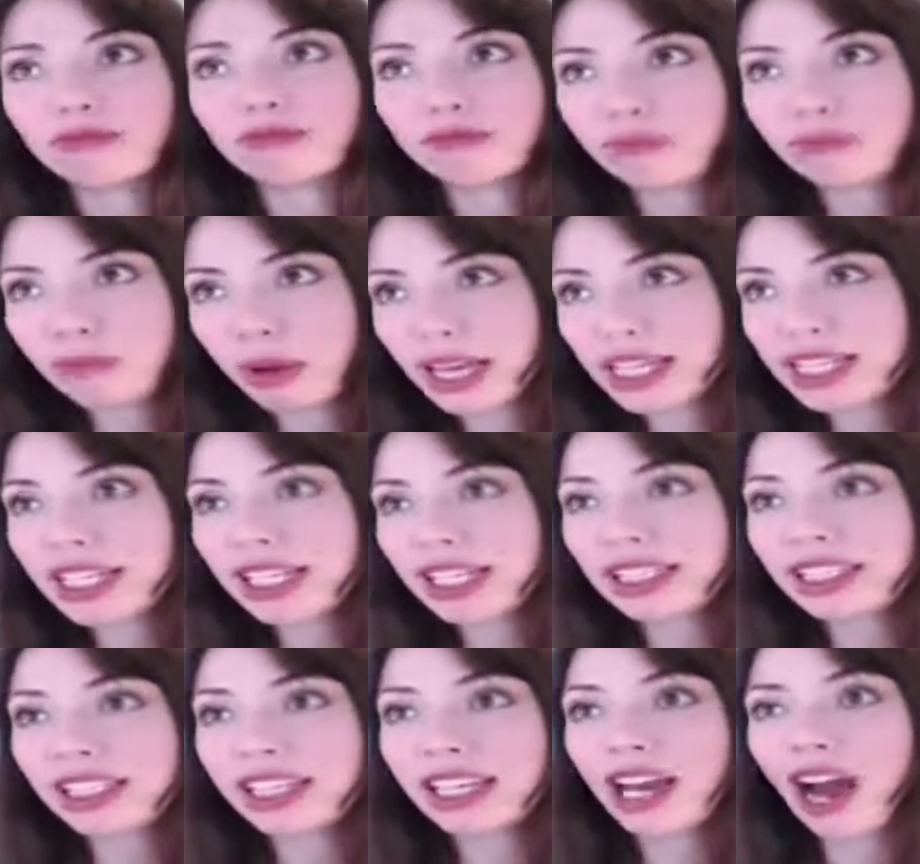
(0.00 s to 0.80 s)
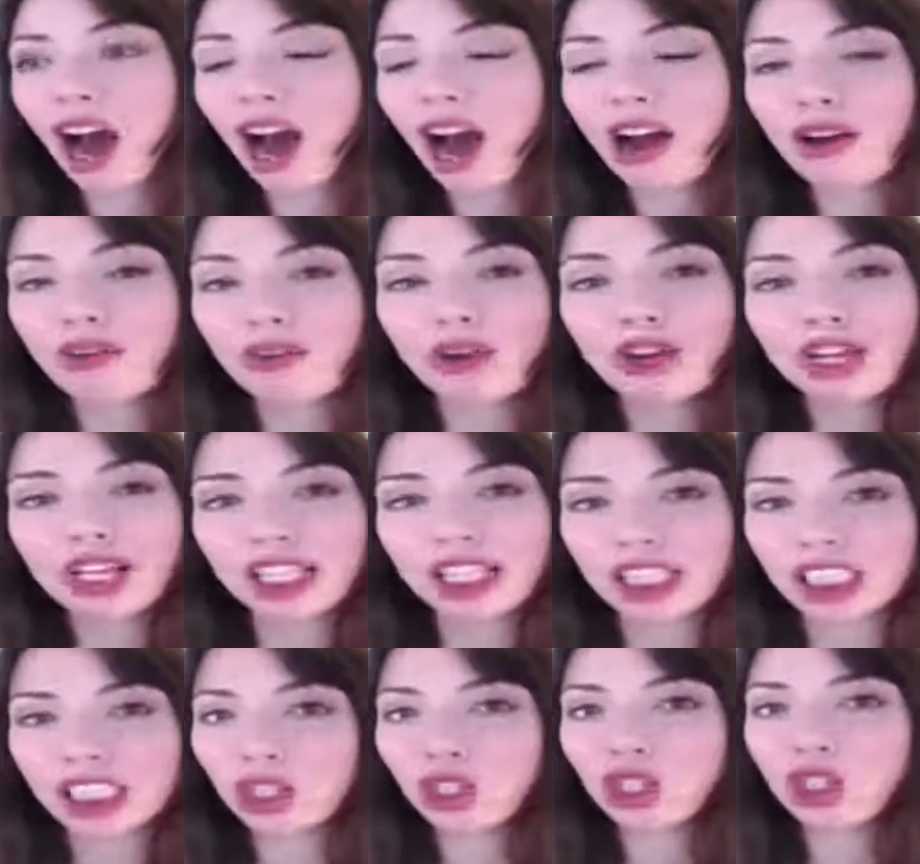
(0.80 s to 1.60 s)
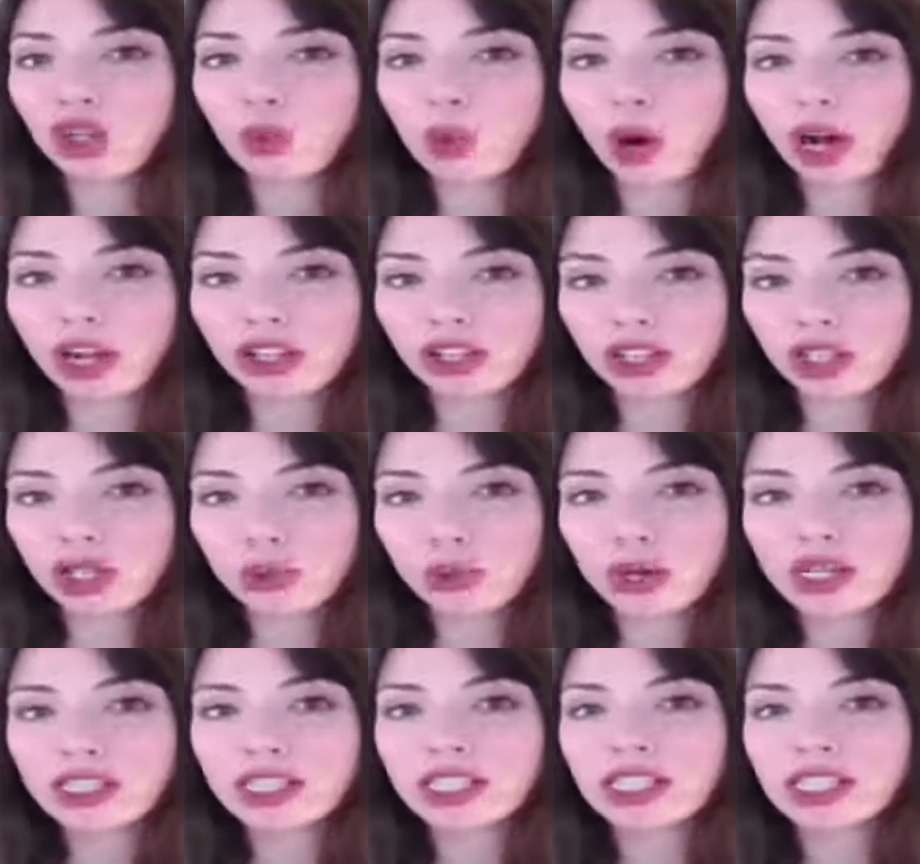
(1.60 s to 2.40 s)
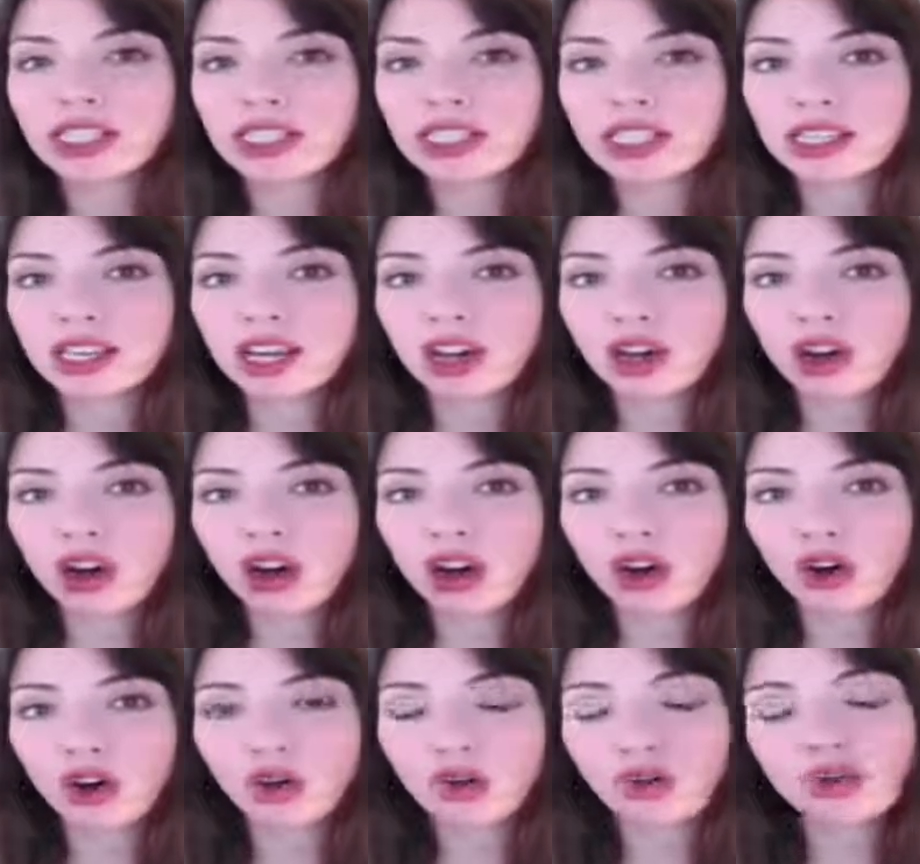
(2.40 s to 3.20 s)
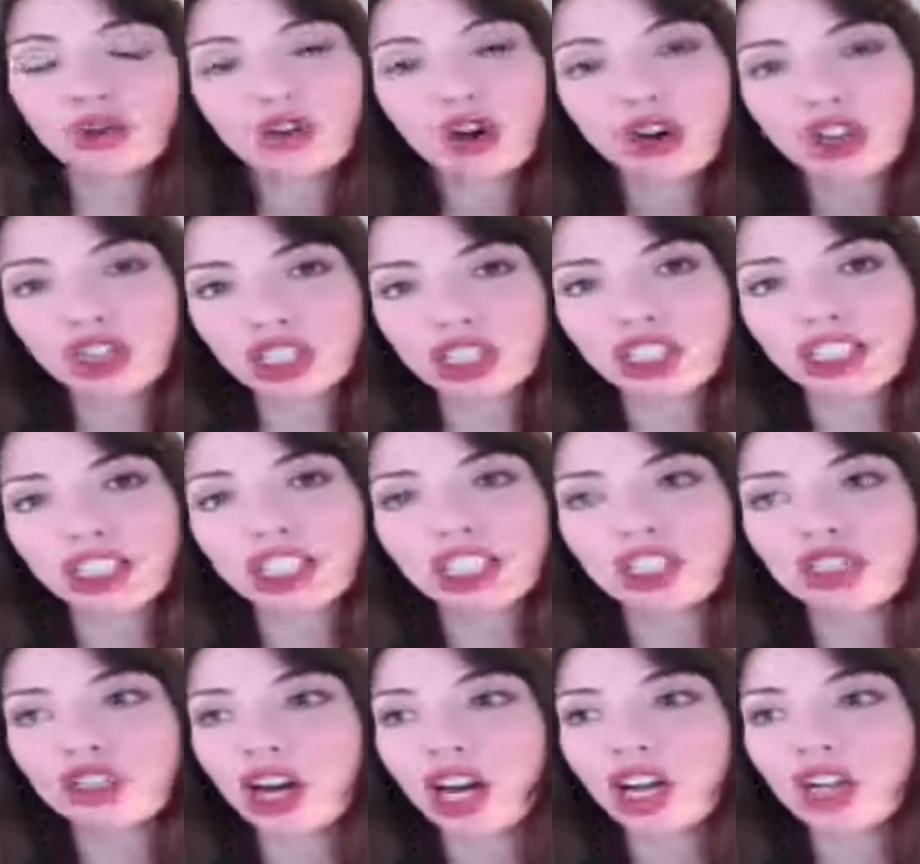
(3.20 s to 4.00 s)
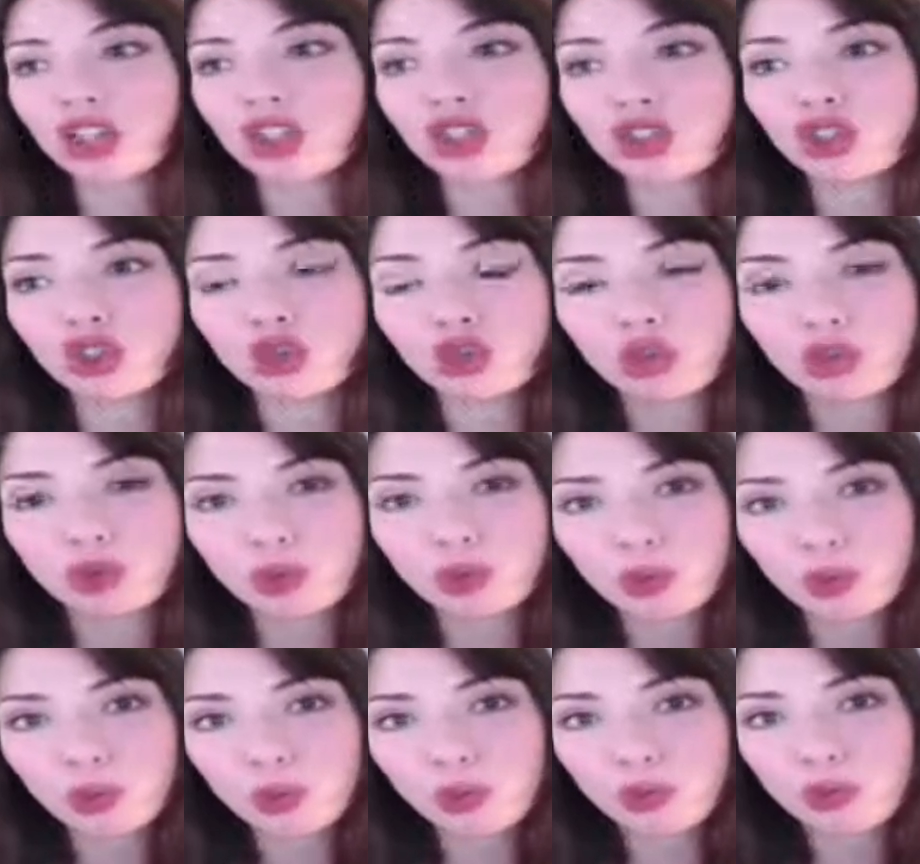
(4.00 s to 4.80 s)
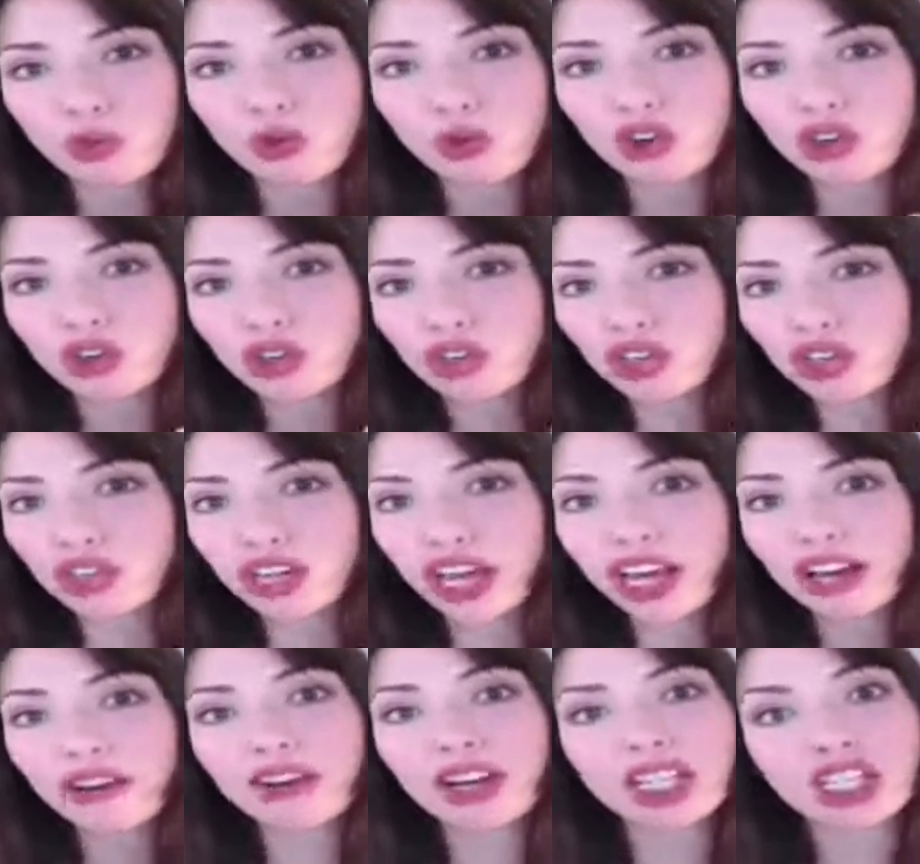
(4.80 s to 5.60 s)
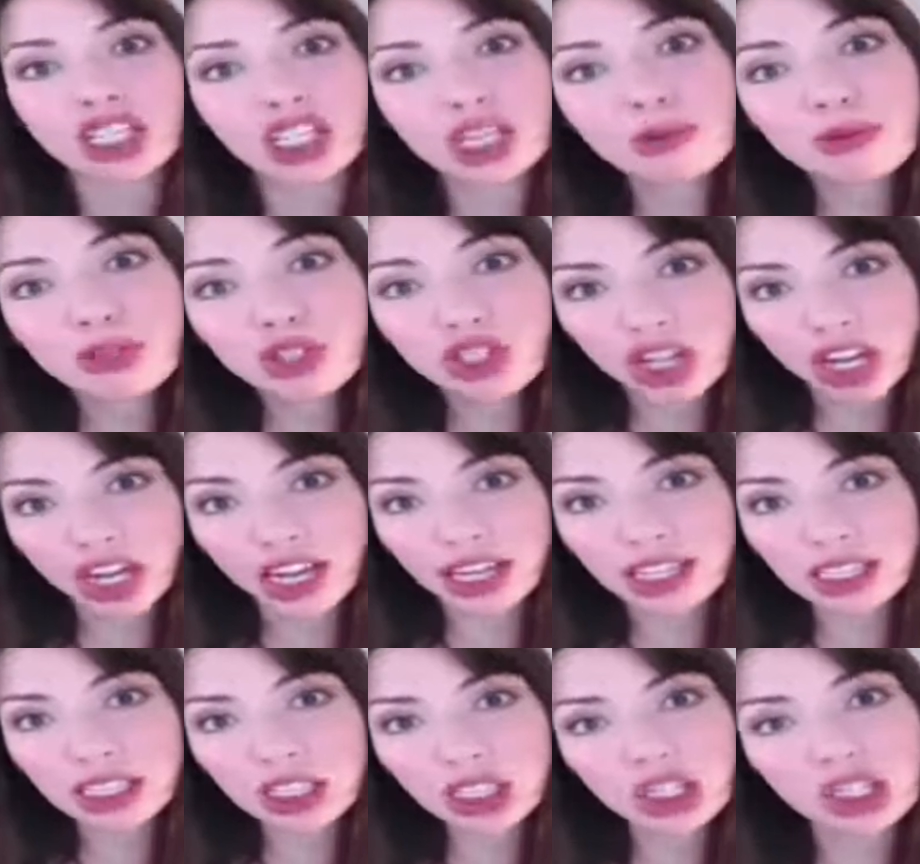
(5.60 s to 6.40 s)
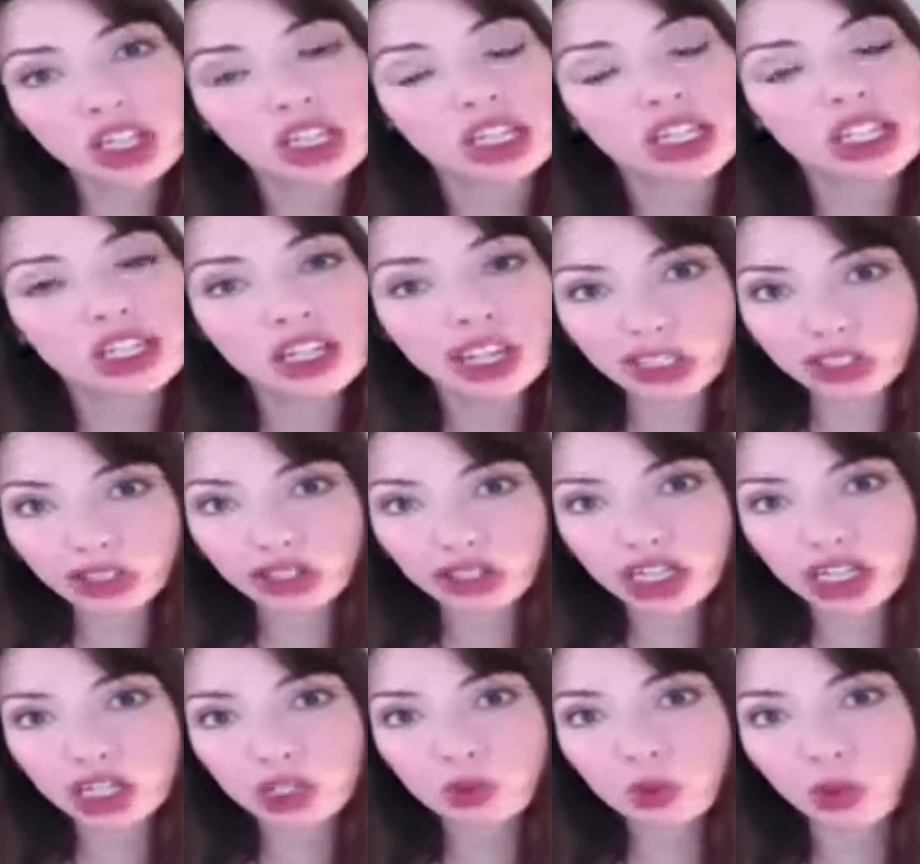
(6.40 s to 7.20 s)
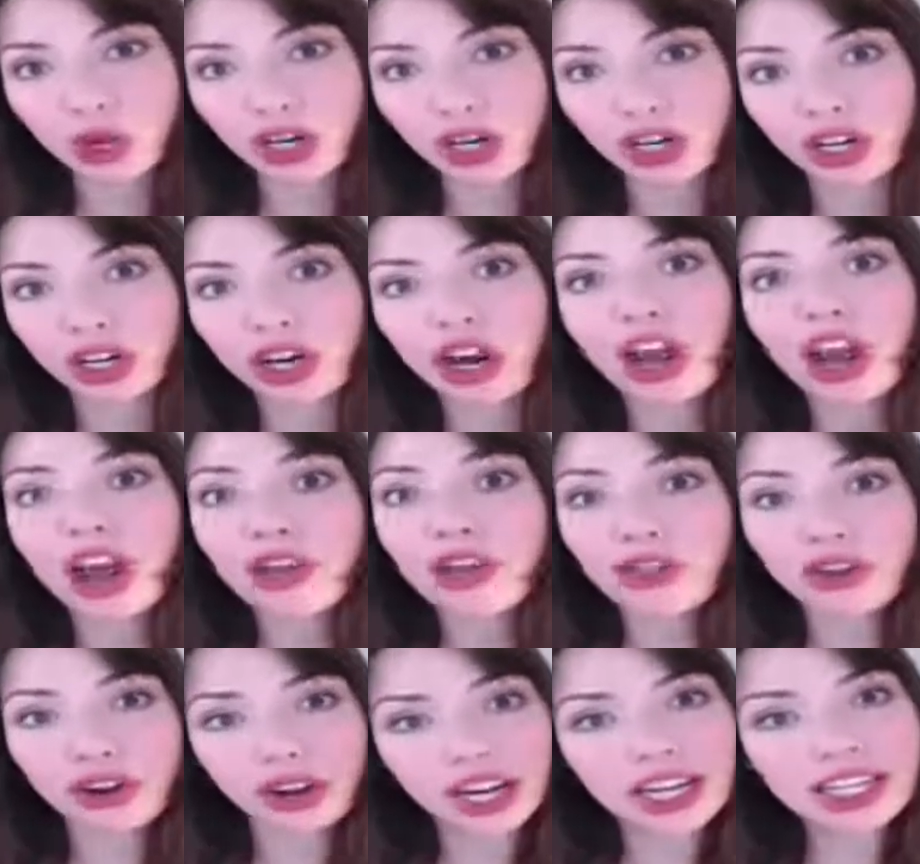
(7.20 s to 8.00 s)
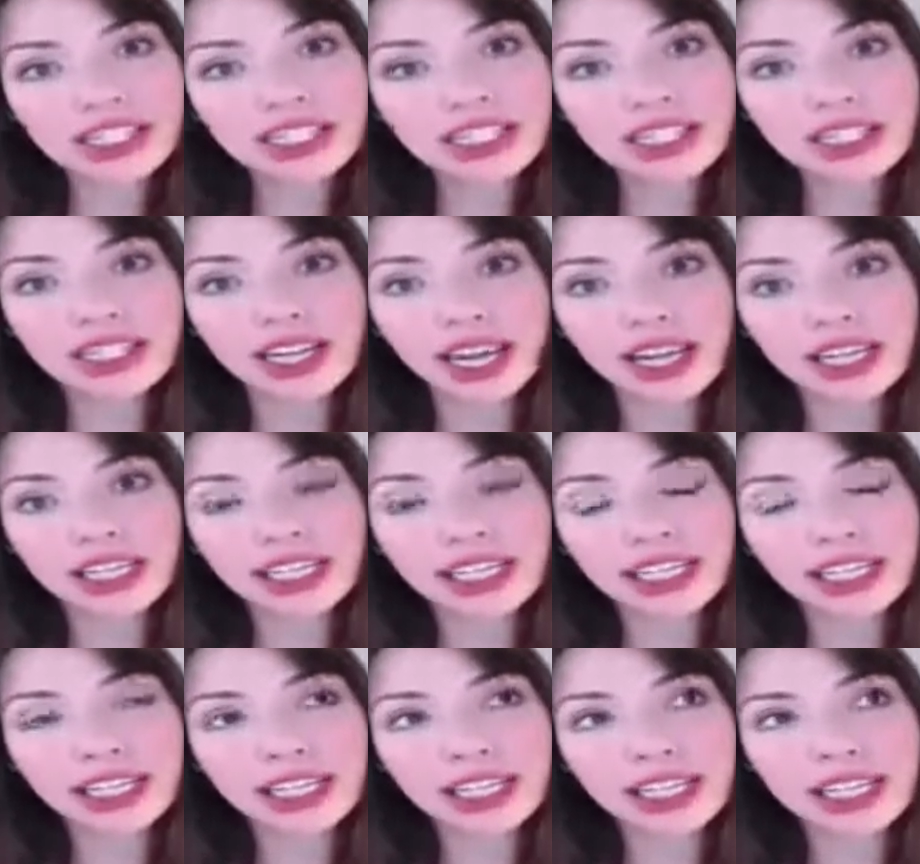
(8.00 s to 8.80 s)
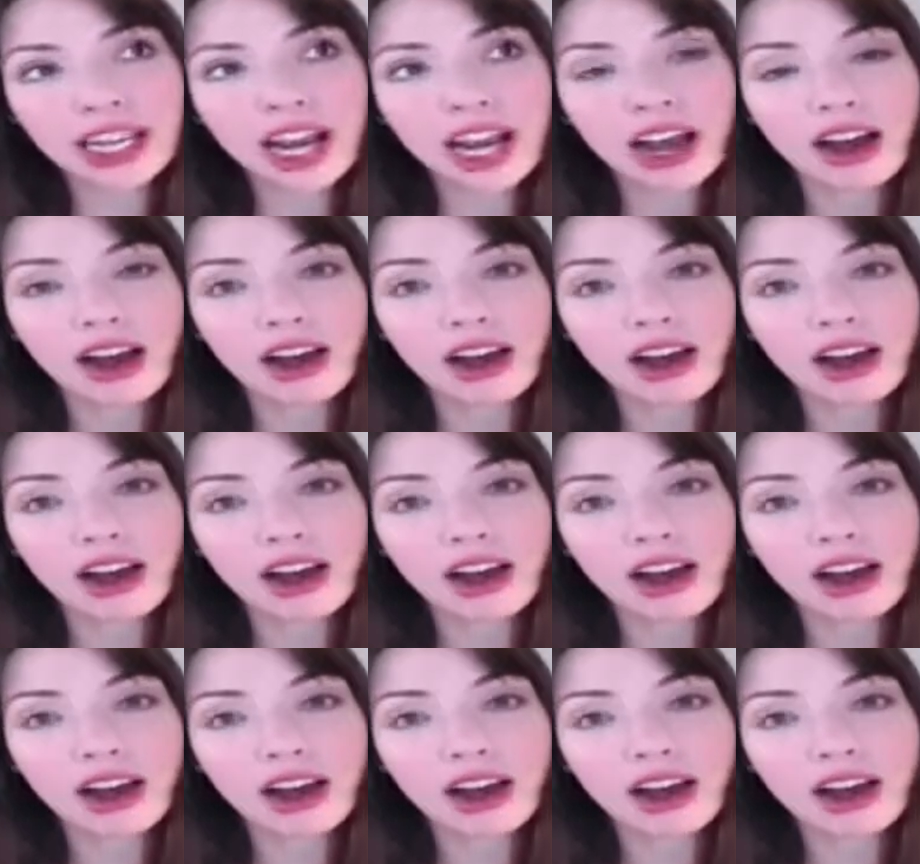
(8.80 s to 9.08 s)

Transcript: basically, ironically, while the US is constantly trying to create regime change in countries where there isn't any